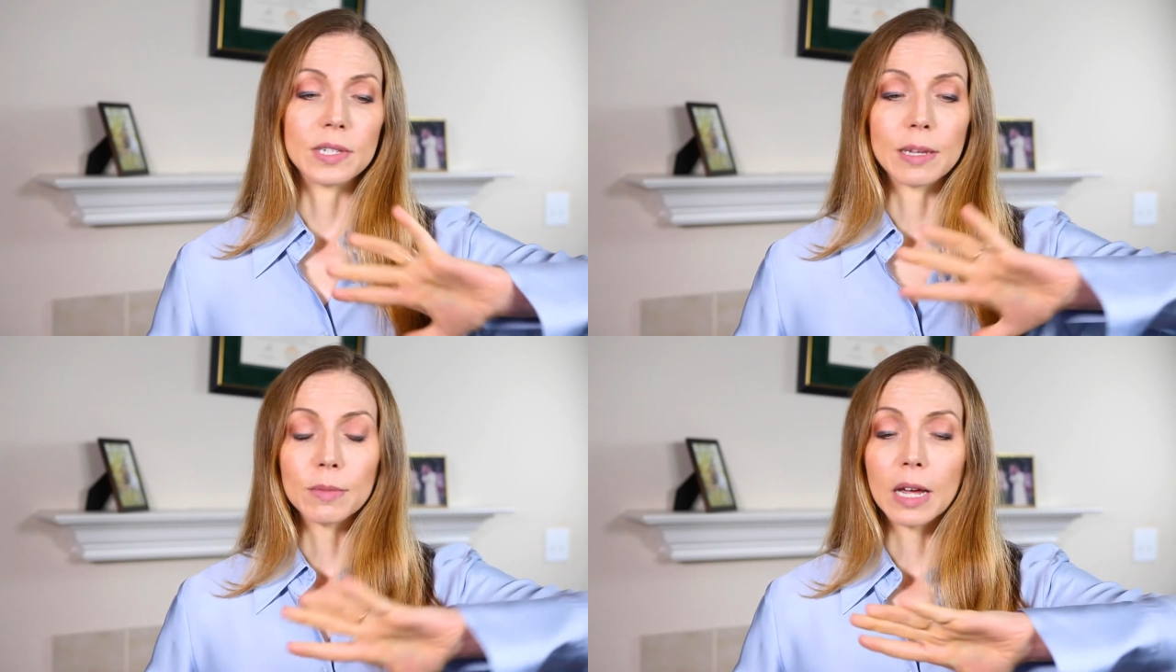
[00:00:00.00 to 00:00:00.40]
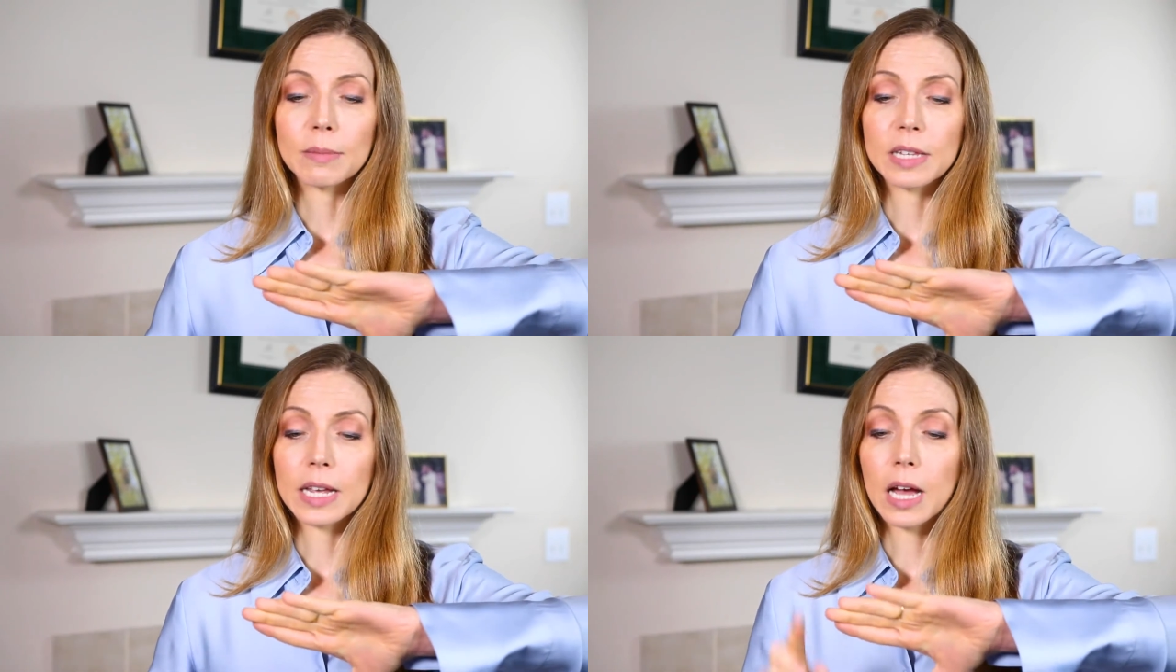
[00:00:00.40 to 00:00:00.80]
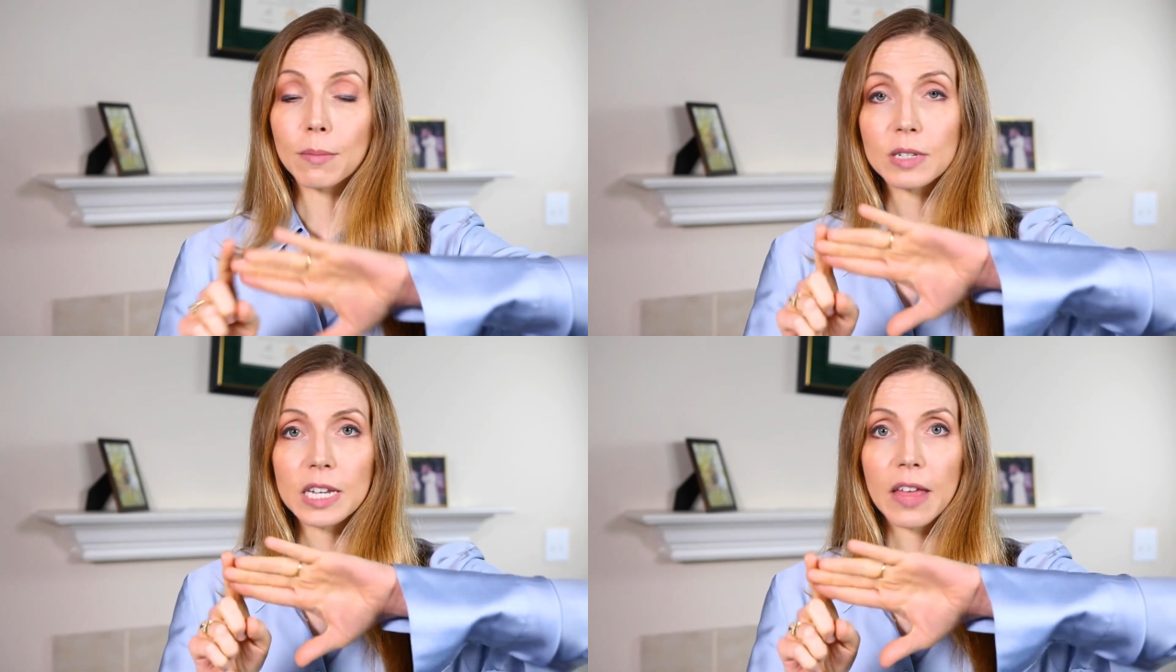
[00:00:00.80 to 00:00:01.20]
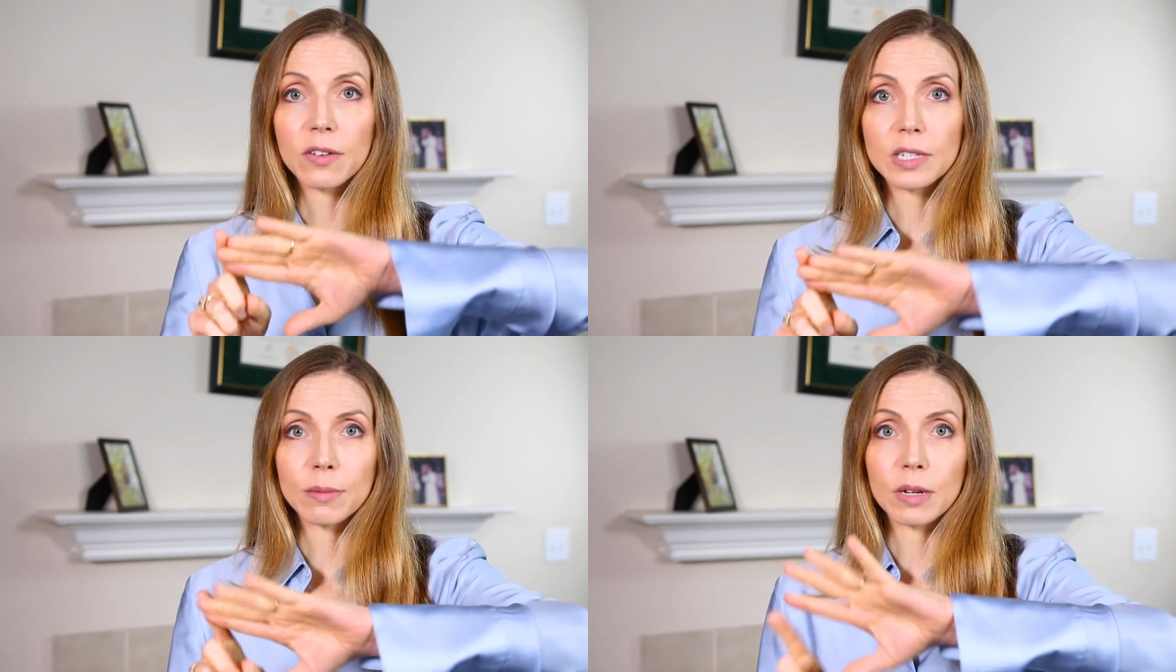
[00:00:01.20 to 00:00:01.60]
Sometimes they come
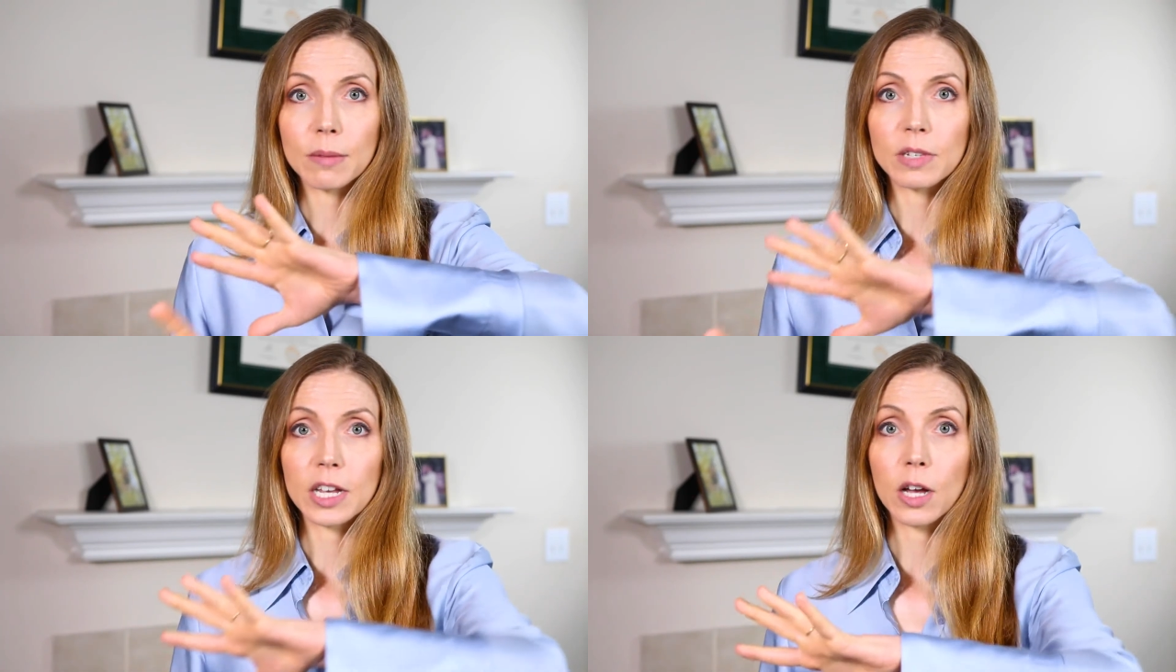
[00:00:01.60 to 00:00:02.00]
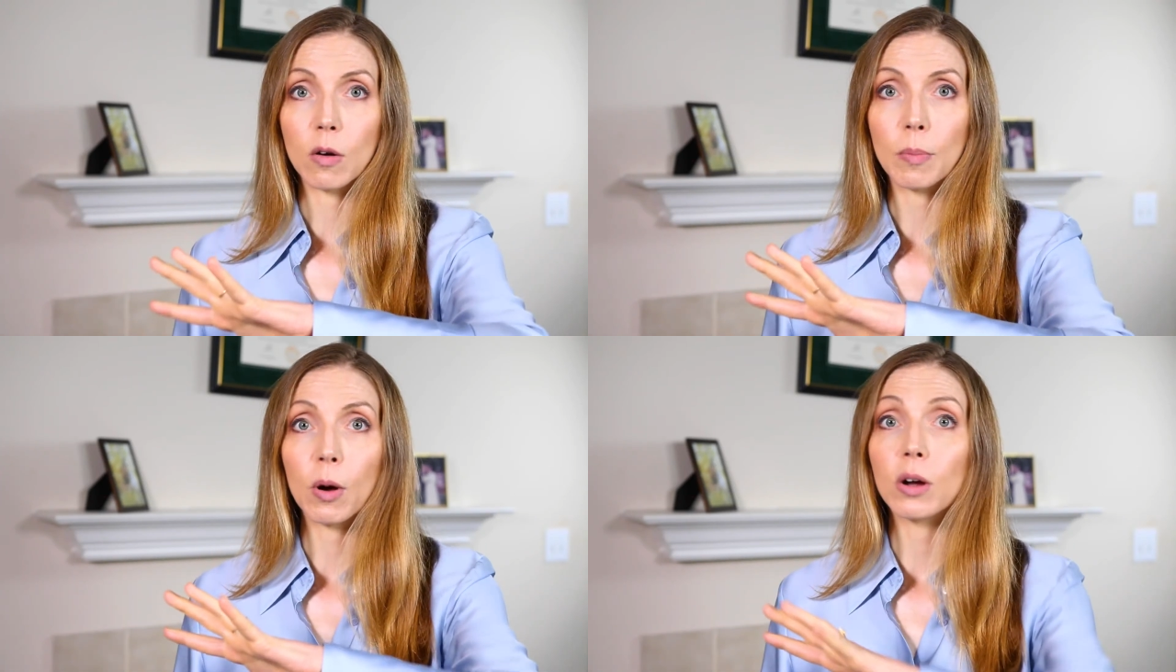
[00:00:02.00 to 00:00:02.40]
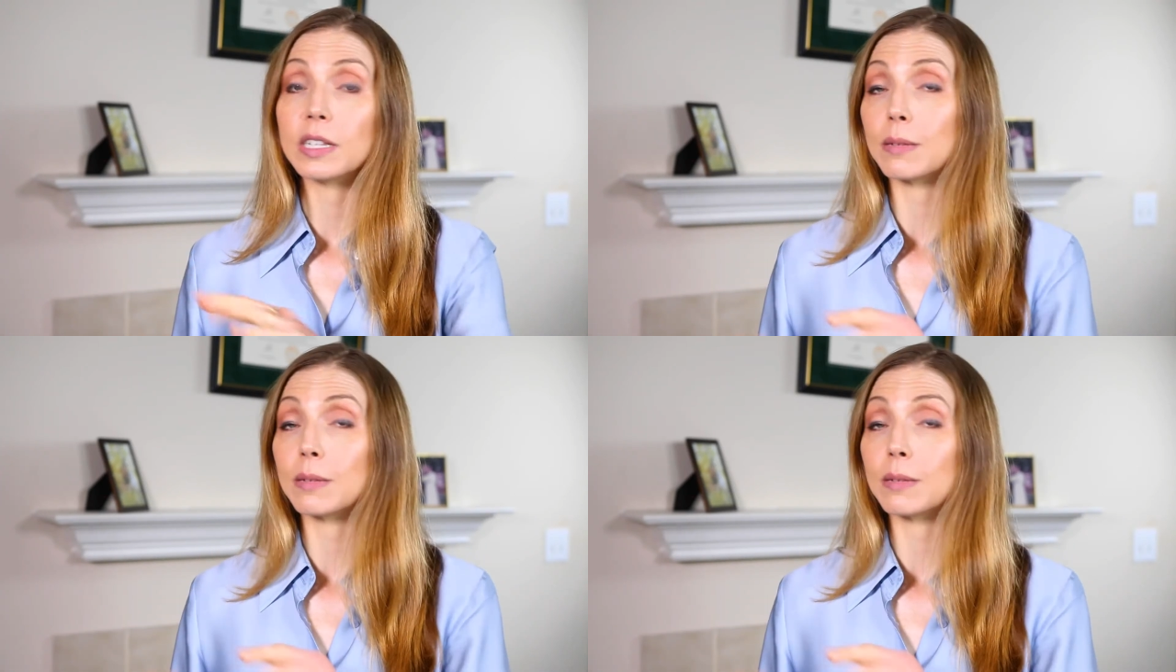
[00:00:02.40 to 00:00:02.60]
together, sometimes they go apart,